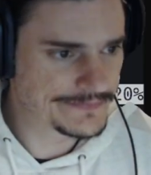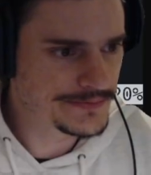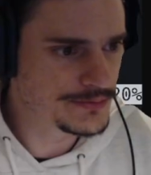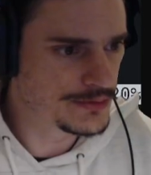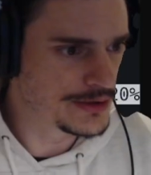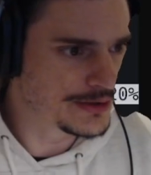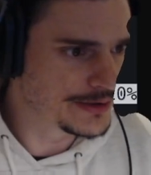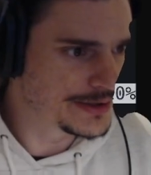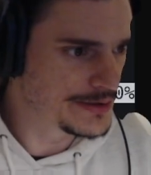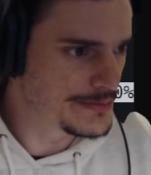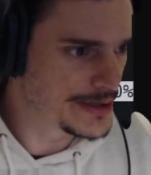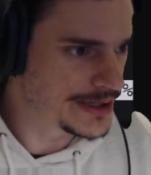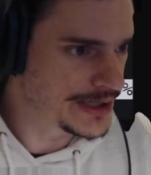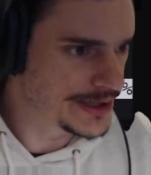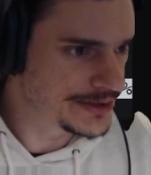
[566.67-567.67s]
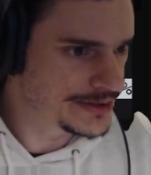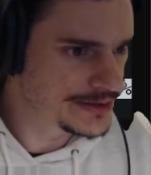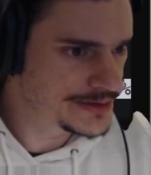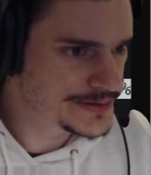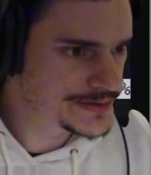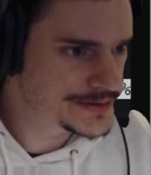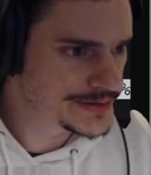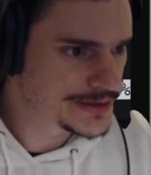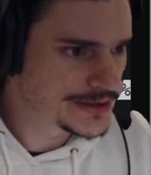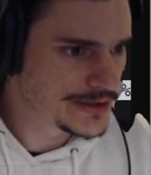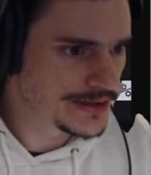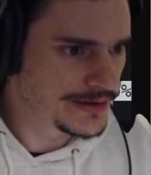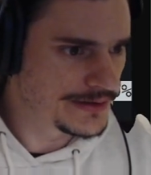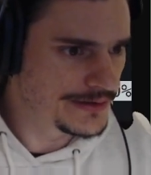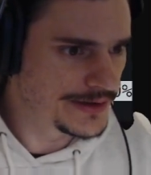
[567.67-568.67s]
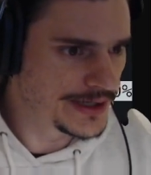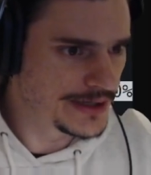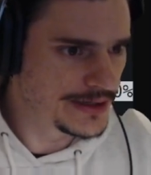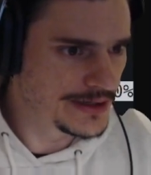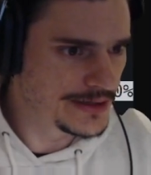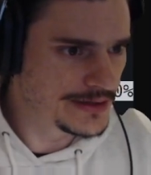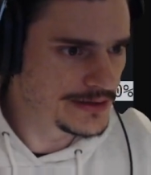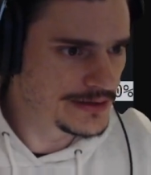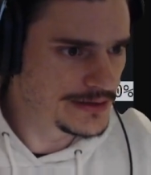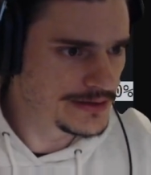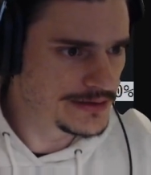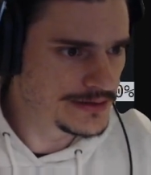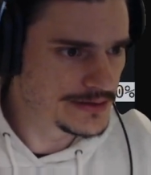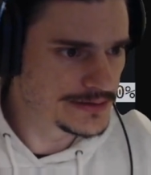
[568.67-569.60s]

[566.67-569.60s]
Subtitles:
to worry about it. Then